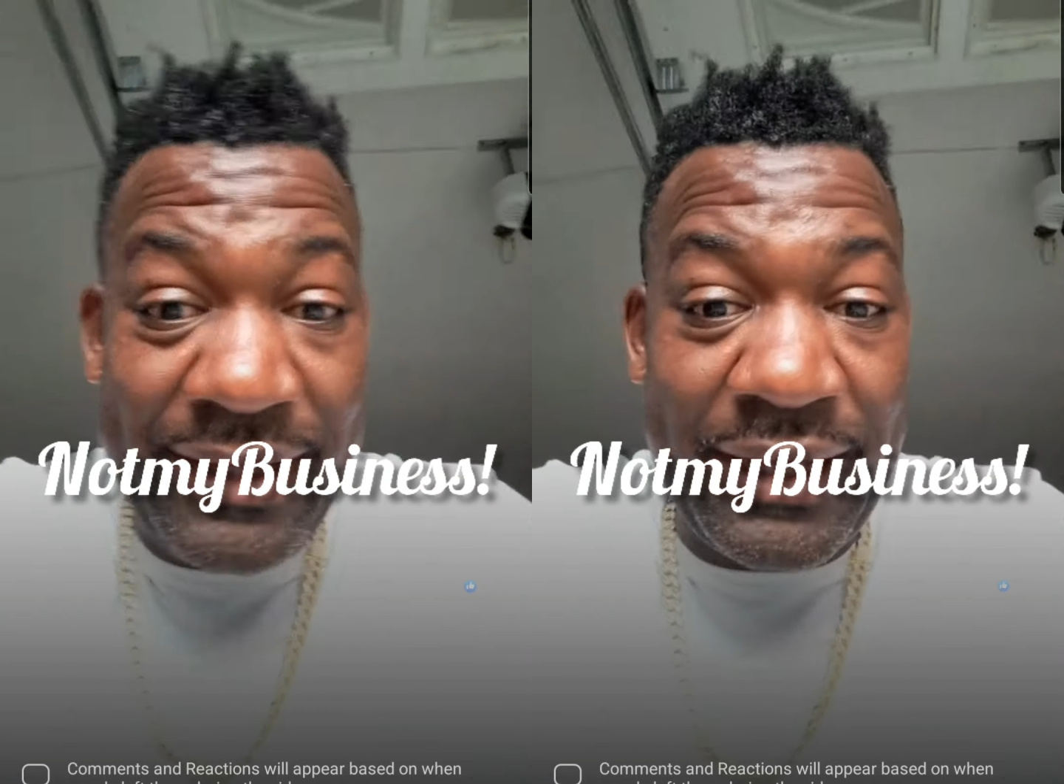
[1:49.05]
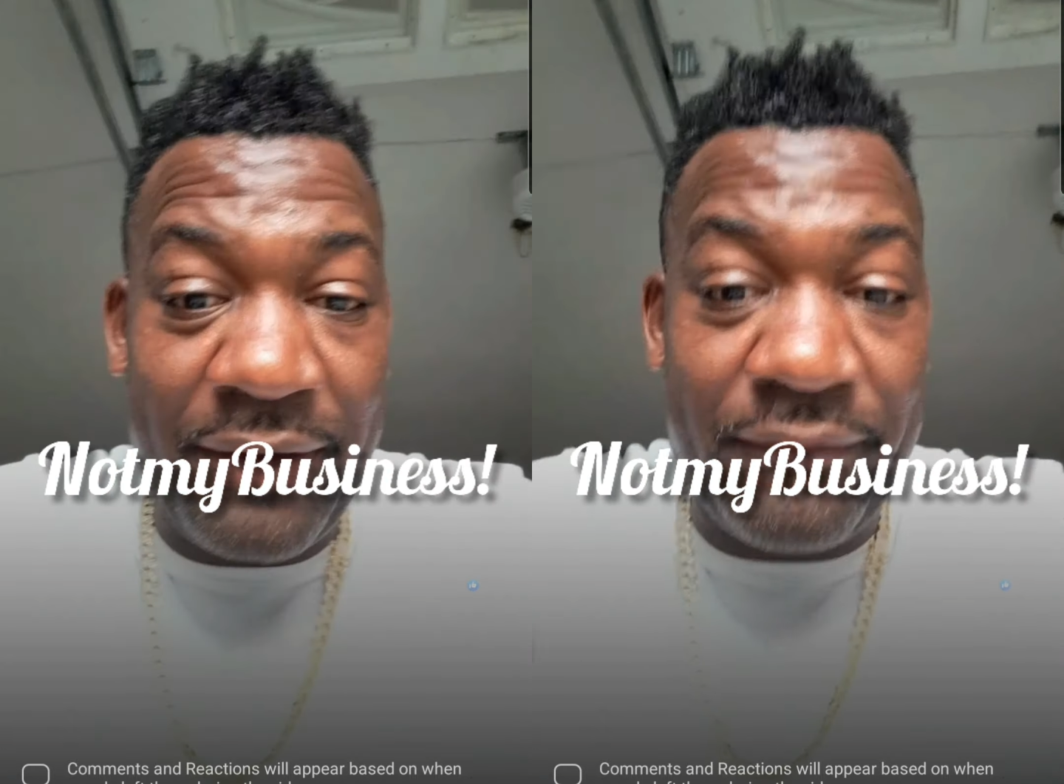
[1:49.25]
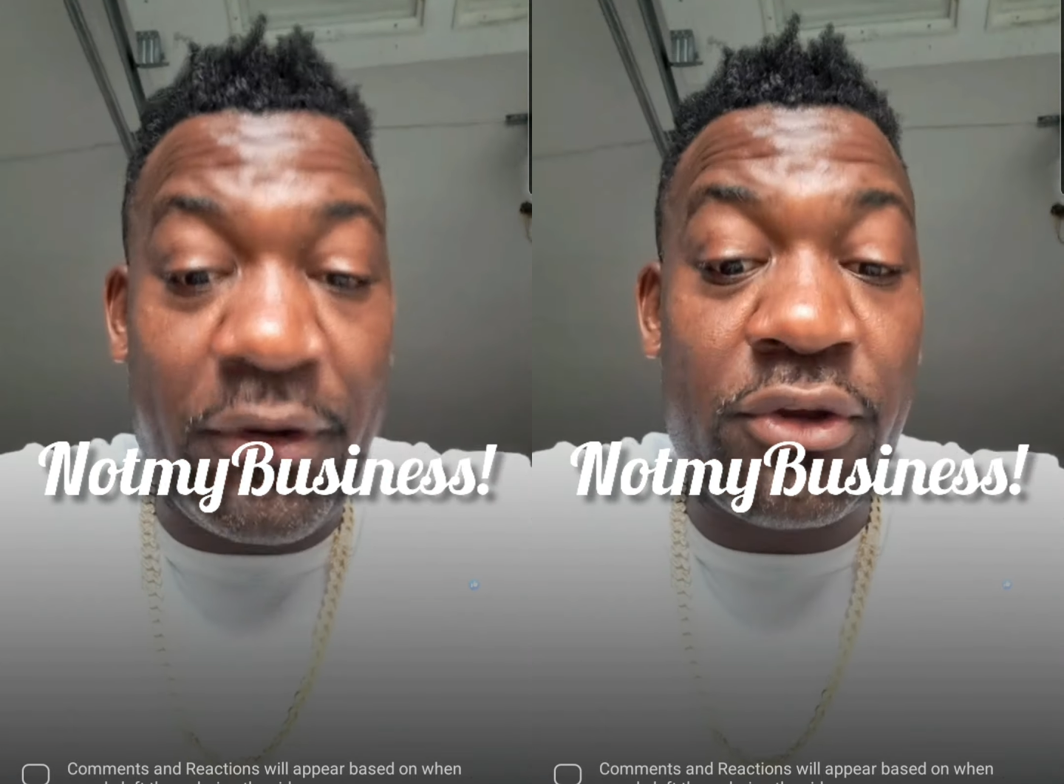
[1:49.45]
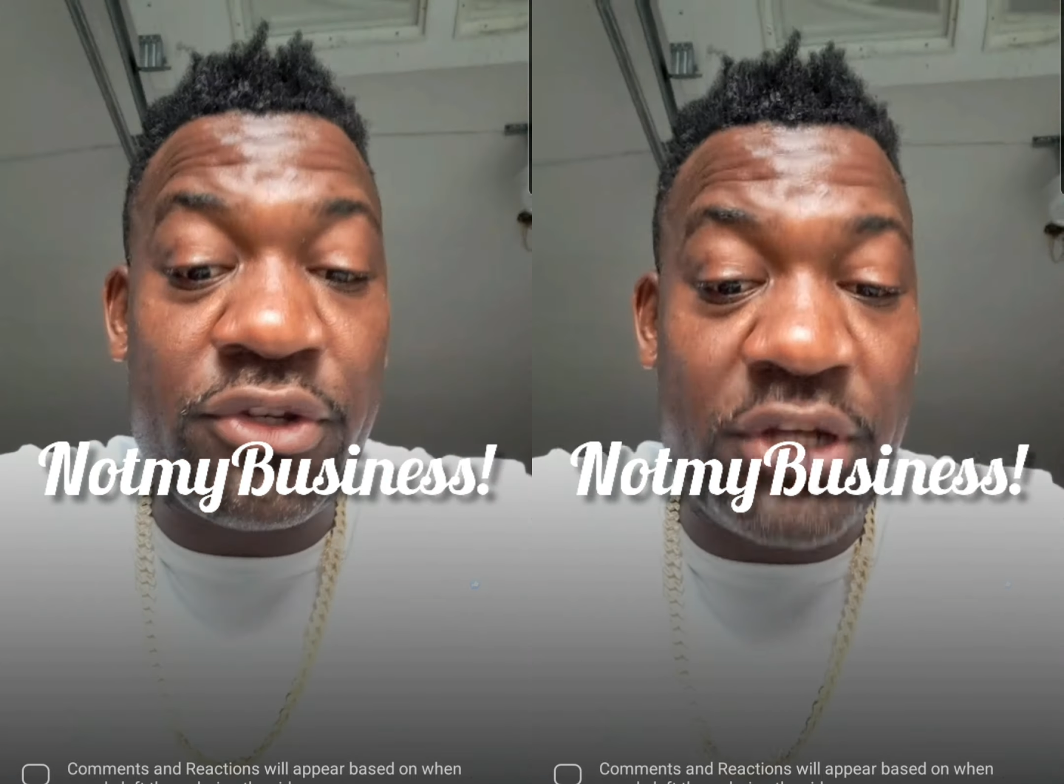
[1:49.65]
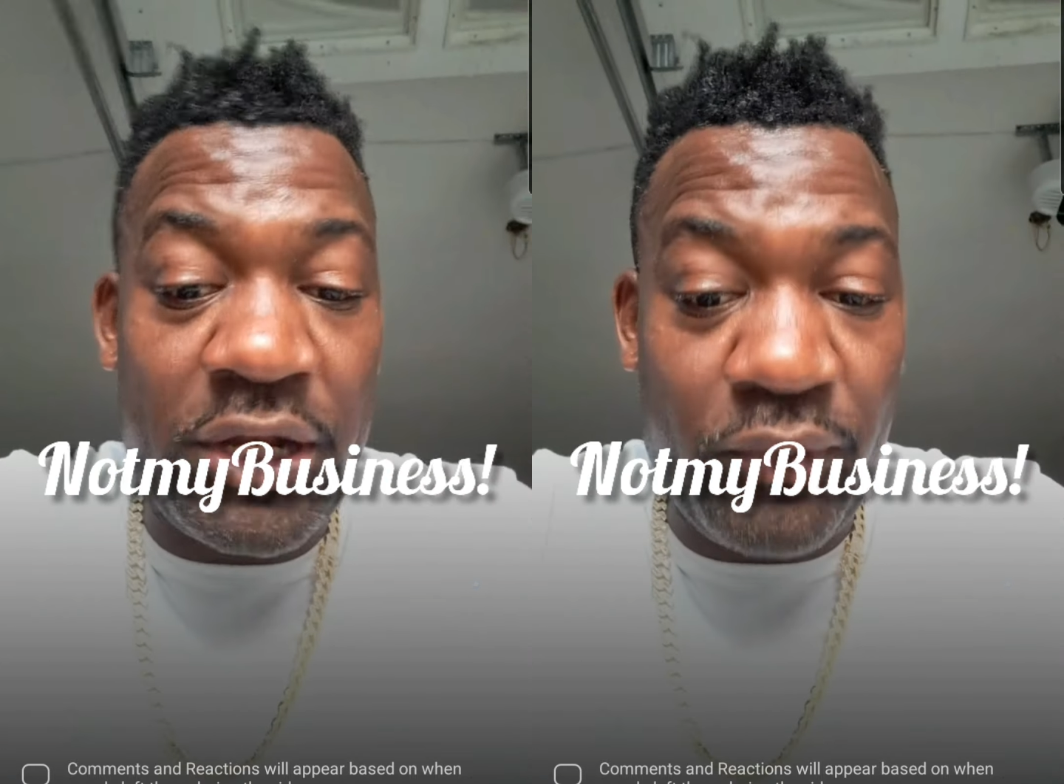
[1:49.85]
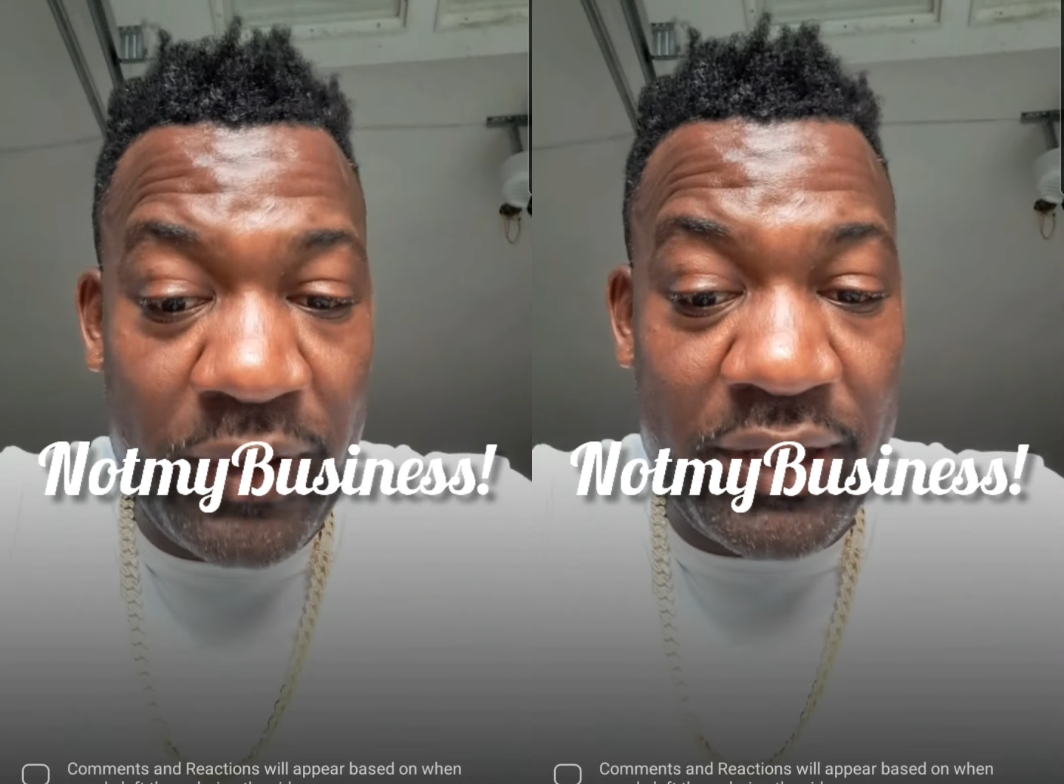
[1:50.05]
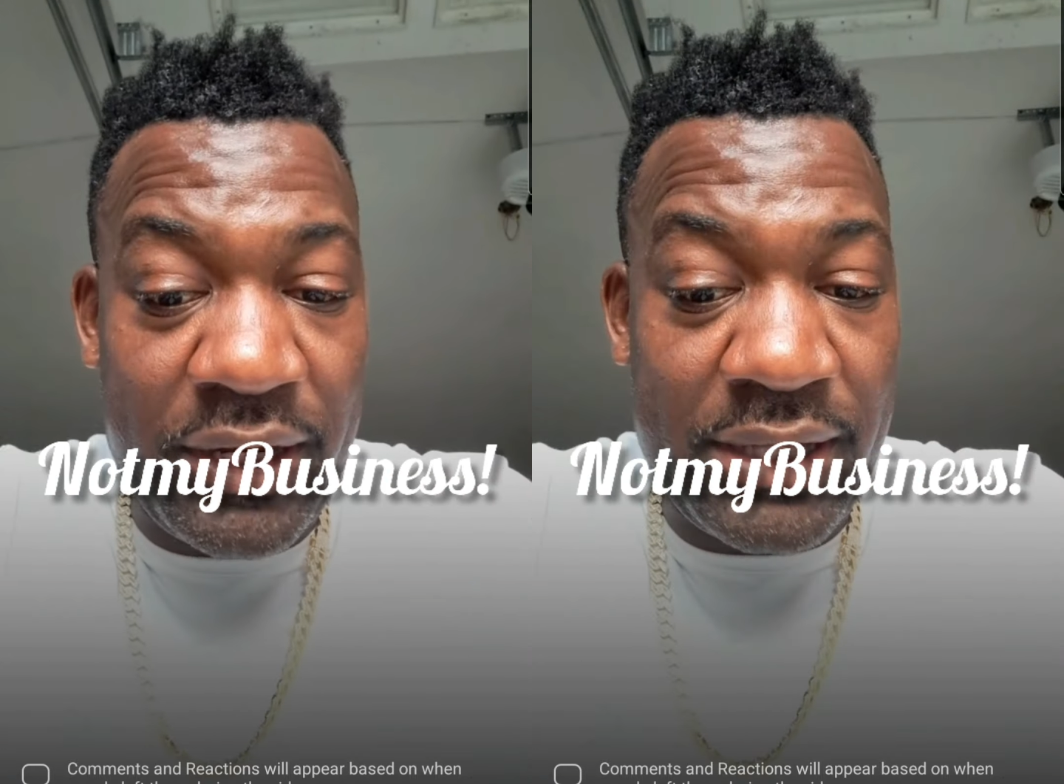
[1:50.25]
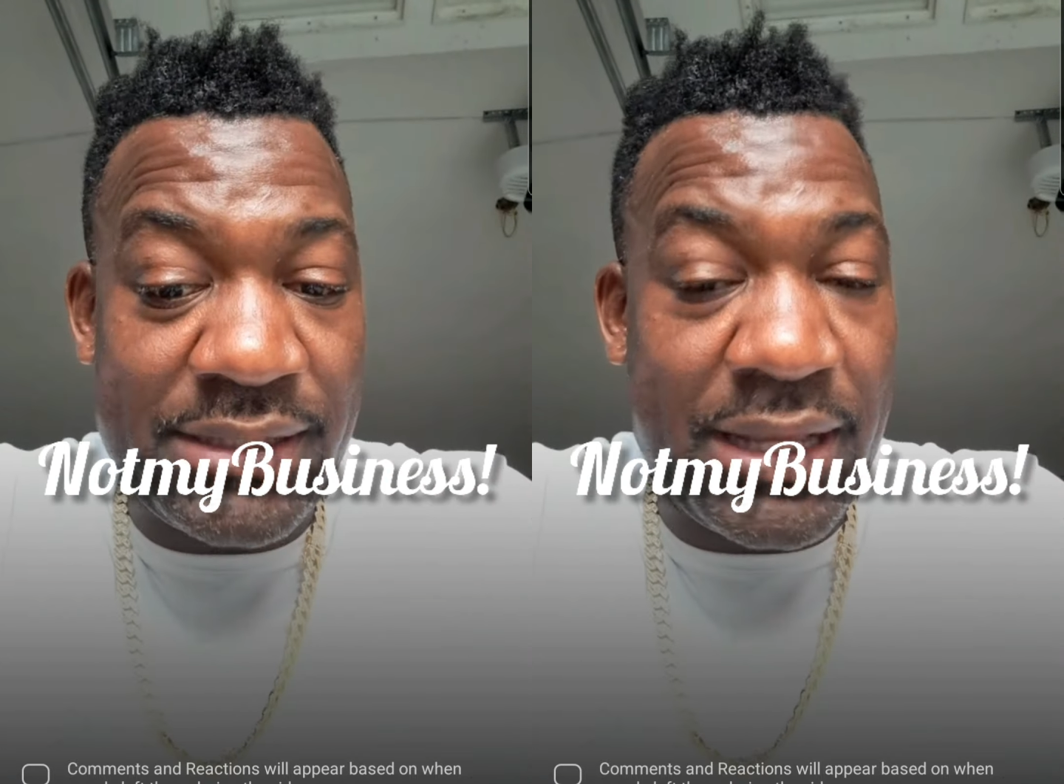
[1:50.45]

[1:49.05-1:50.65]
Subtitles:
ticket for $120